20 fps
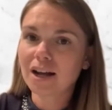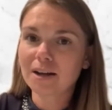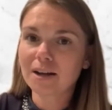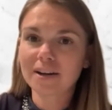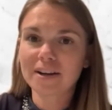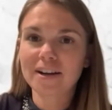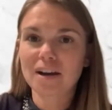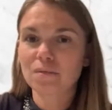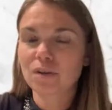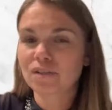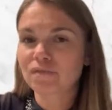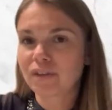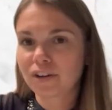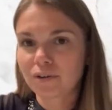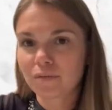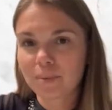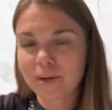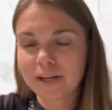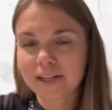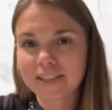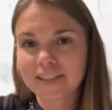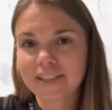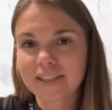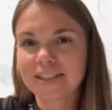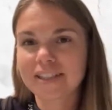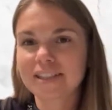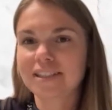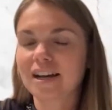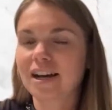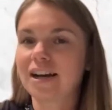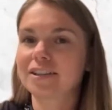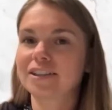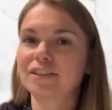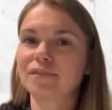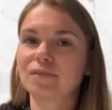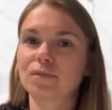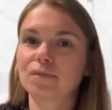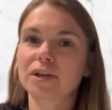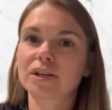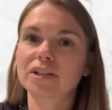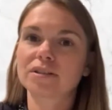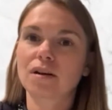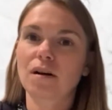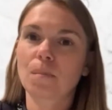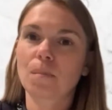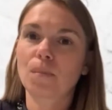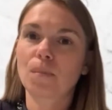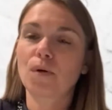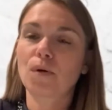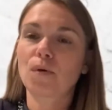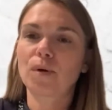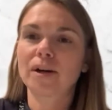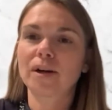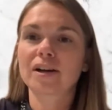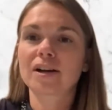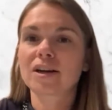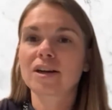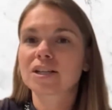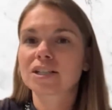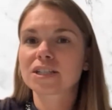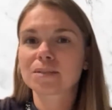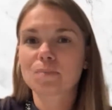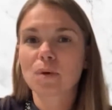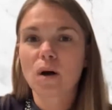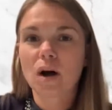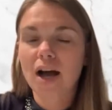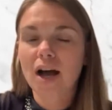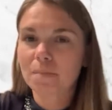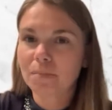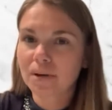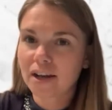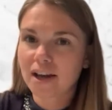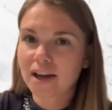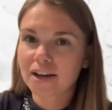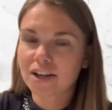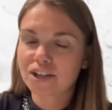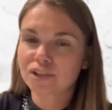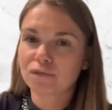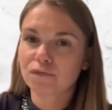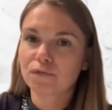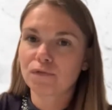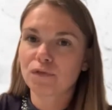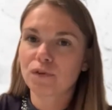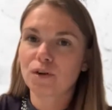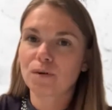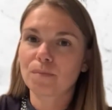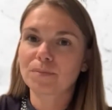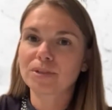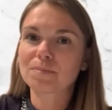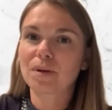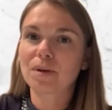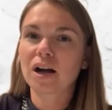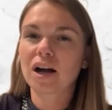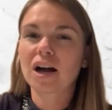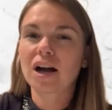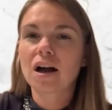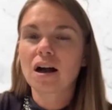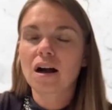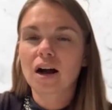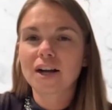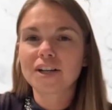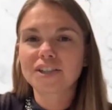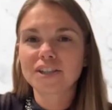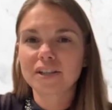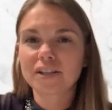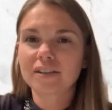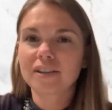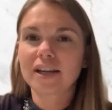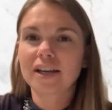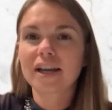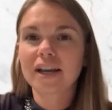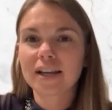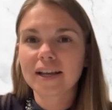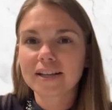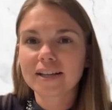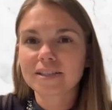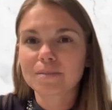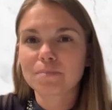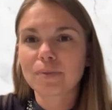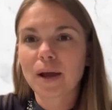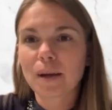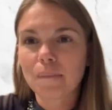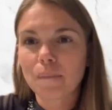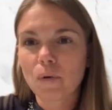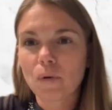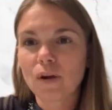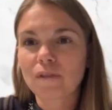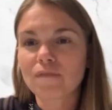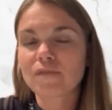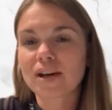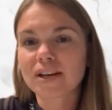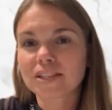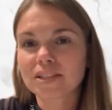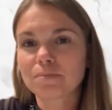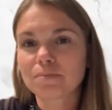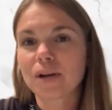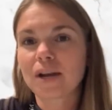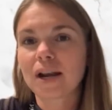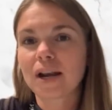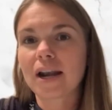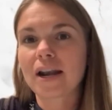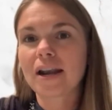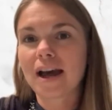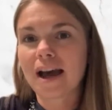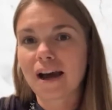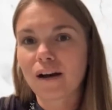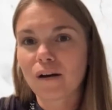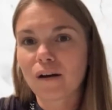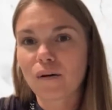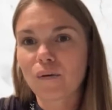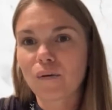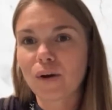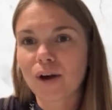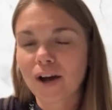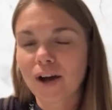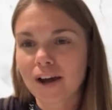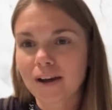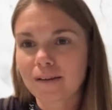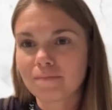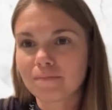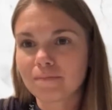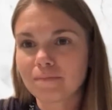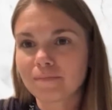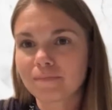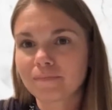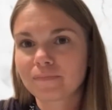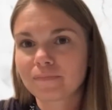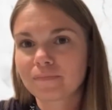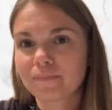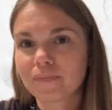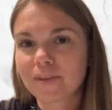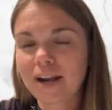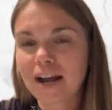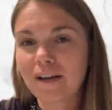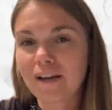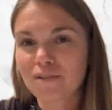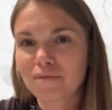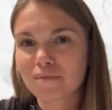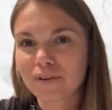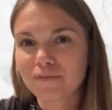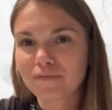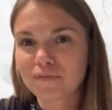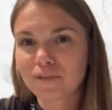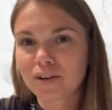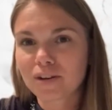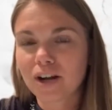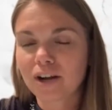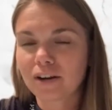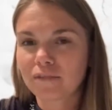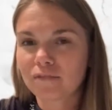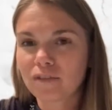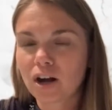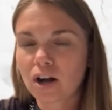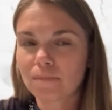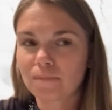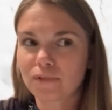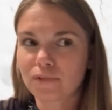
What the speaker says: network vulnerability scans, for example, and smart application forms. But I do think it needs a bit more investment now, now that we've kind of come